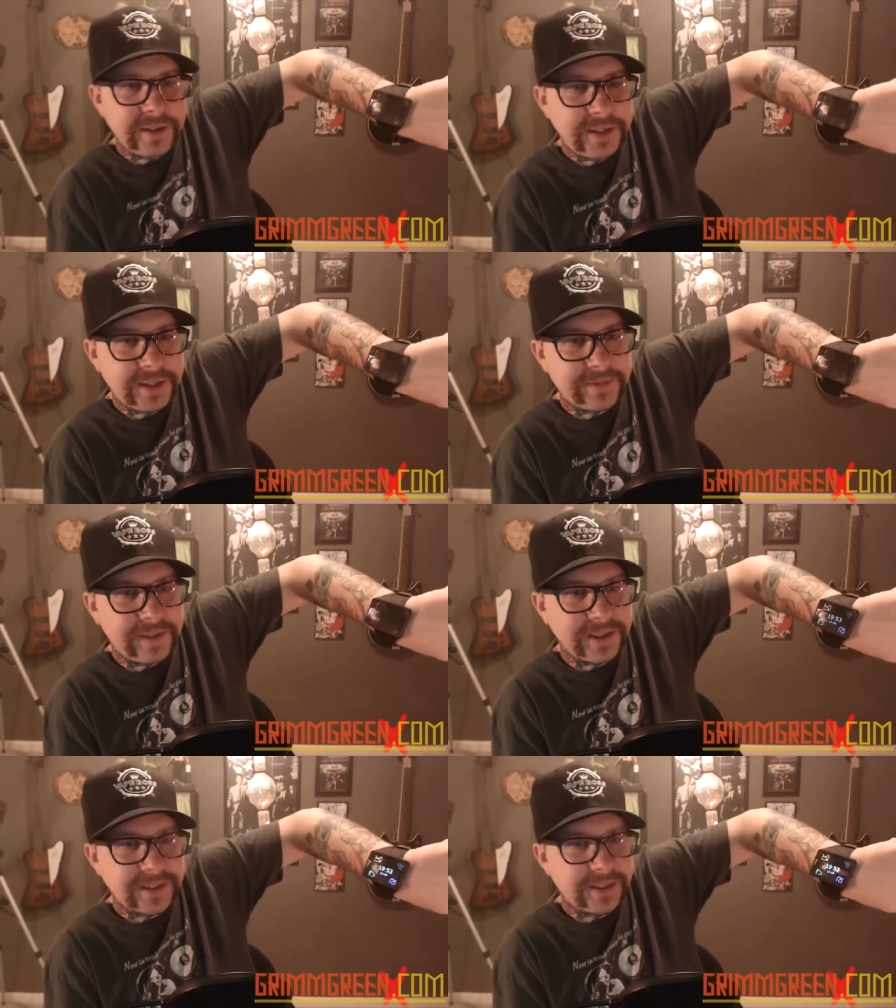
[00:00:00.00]
see this
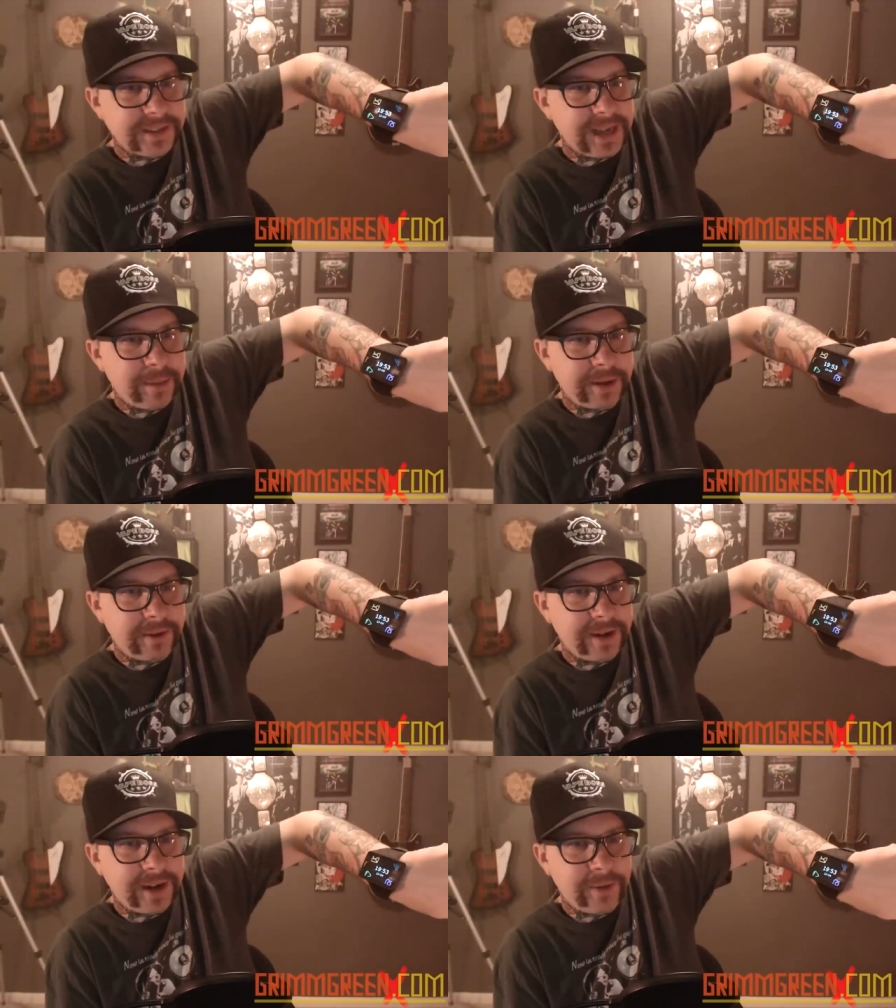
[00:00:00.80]
fanciness happening
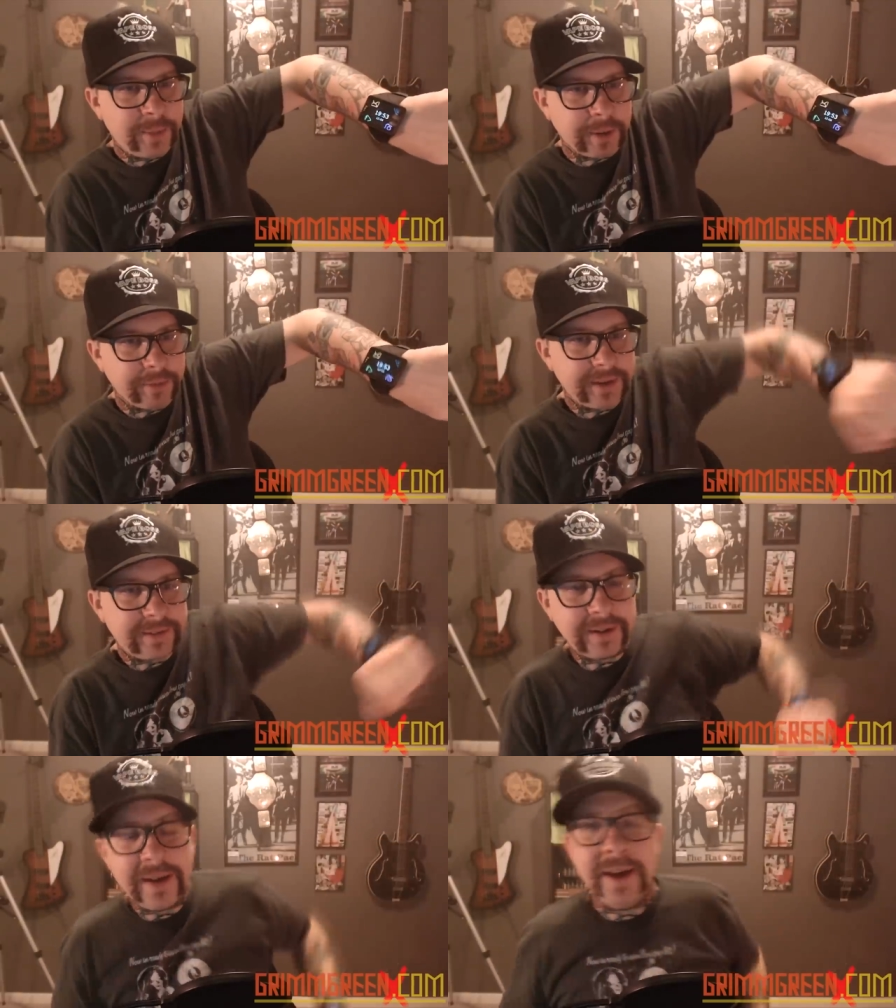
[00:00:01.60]
right now on my
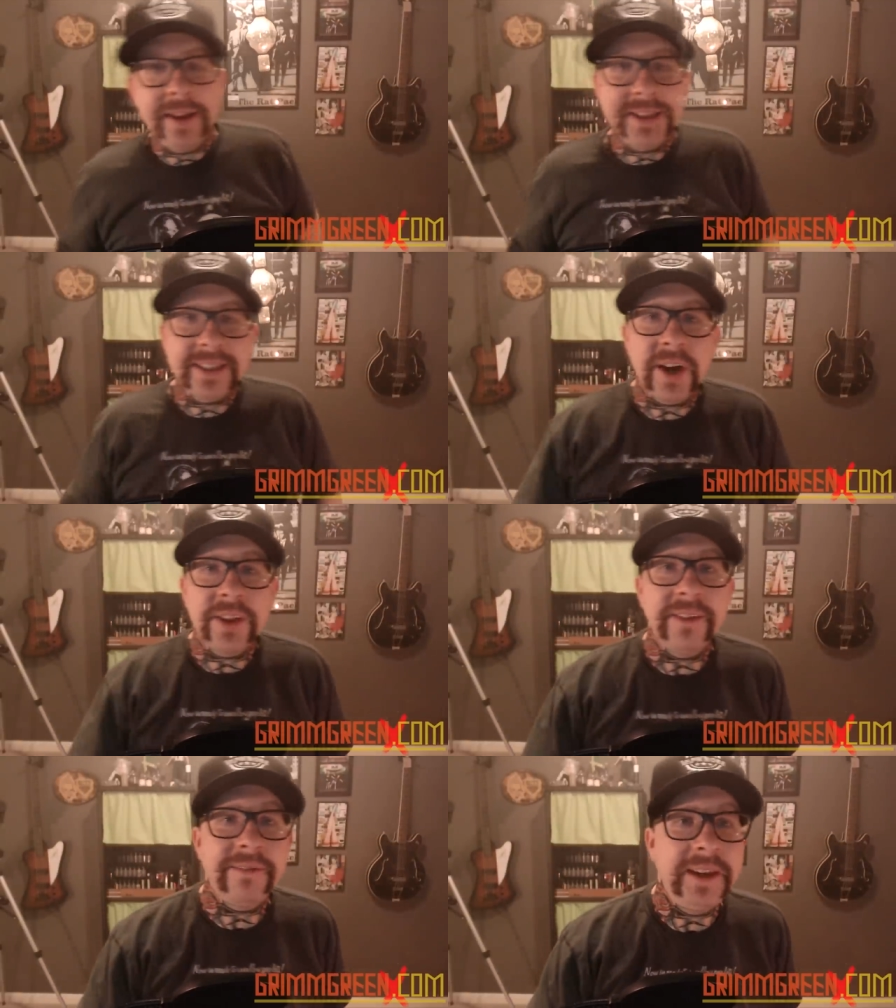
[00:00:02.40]
wrist? This is called
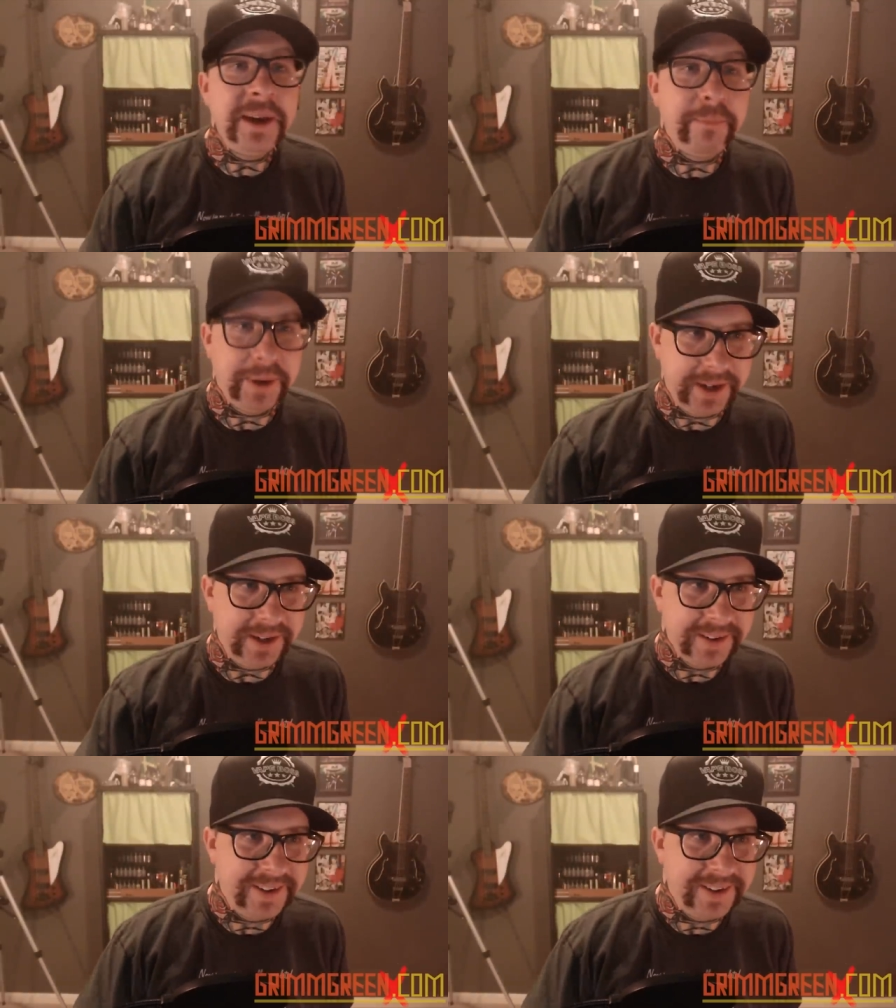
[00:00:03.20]
the Vea Buddy,